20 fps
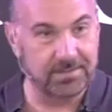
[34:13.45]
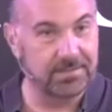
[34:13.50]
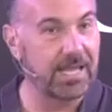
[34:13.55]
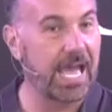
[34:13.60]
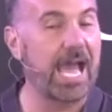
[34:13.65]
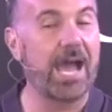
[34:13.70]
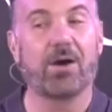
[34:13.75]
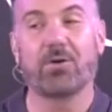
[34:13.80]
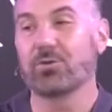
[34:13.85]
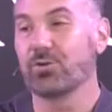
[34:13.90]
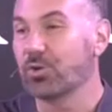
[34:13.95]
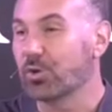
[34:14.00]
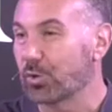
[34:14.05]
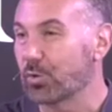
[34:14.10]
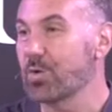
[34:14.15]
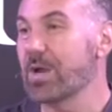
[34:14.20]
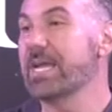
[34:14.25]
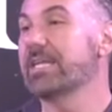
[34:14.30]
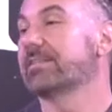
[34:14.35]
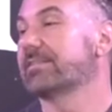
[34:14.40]
how
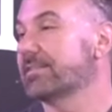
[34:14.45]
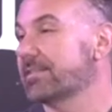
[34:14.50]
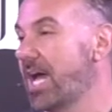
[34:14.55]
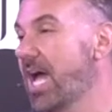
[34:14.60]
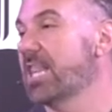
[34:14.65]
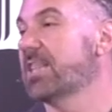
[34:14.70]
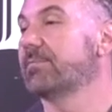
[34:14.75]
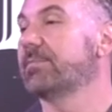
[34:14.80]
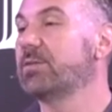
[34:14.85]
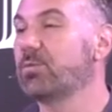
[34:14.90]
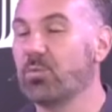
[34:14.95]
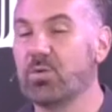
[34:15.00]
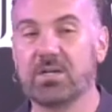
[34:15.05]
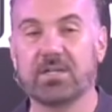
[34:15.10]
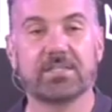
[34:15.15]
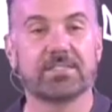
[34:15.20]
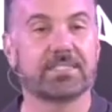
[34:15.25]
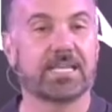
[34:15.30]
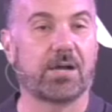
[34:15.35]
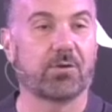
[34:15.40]
great Solomon
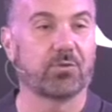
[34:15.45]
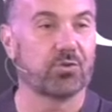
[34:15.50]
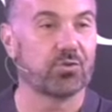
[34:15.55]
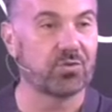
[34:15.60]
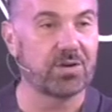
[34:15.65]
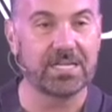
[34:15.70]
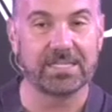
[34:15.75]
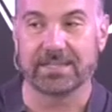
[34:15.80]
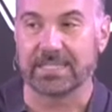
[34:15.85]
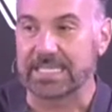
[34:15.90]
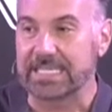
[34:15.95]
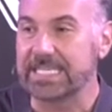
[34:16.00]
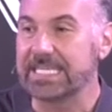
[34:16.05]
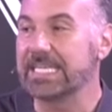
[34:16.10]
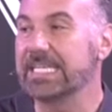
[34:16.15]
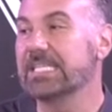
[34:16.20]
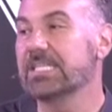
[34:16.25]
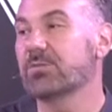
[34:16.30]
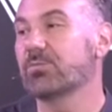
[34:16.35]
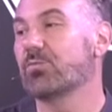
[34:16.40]
was, how great the
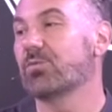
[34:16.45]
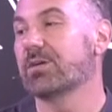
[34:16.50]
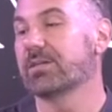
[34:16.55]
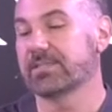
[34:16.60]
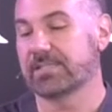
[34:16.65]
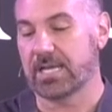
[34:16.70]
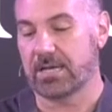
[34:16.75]
kingdom was,